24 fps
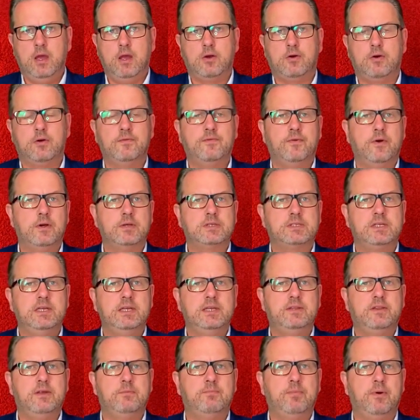
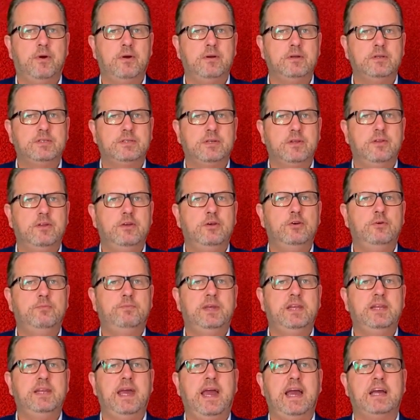Conversely, the burdens on the
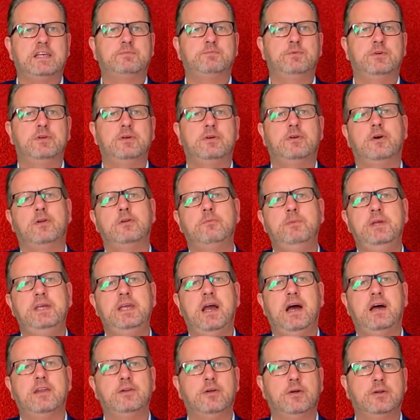European export economy
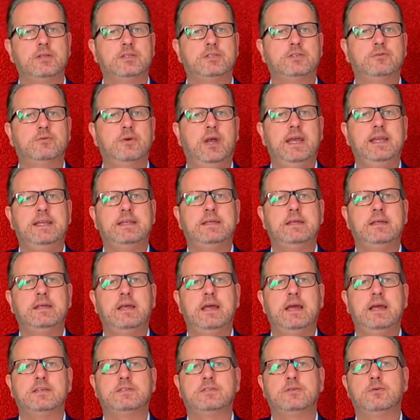are not as great
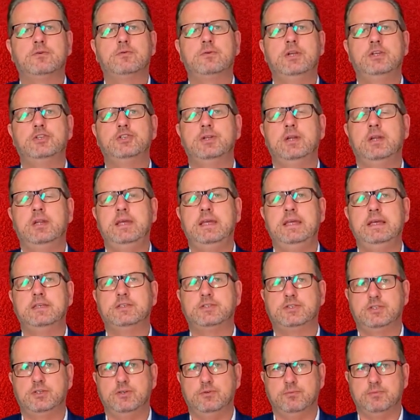as originally
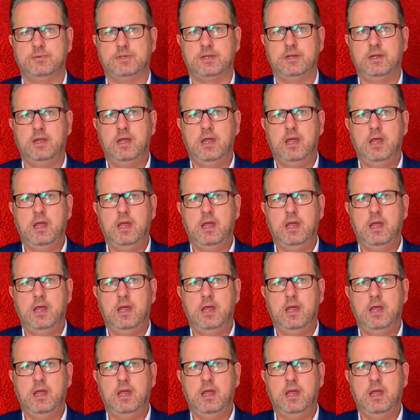assumed.